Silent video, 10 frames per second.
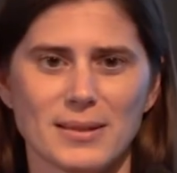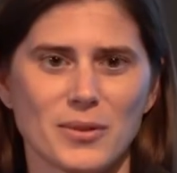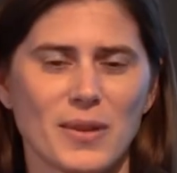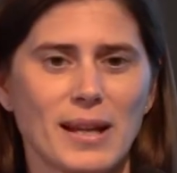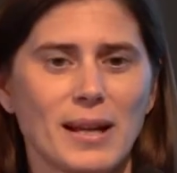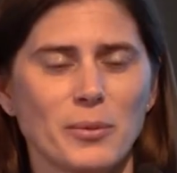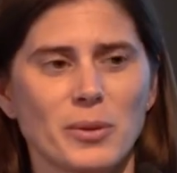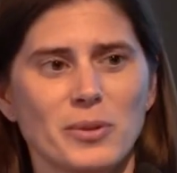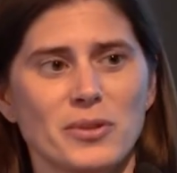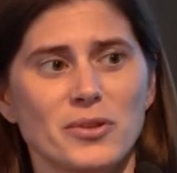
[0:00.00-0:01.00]
so that
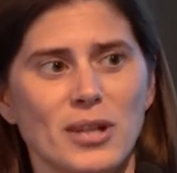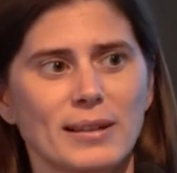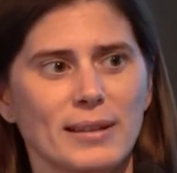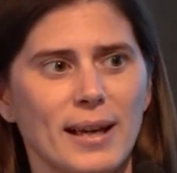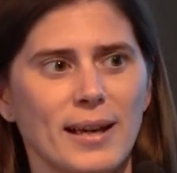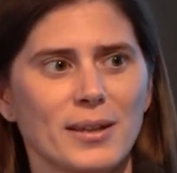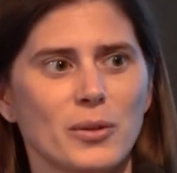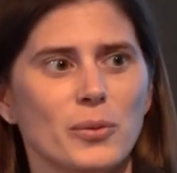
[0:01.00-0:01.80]
anyone with jet lag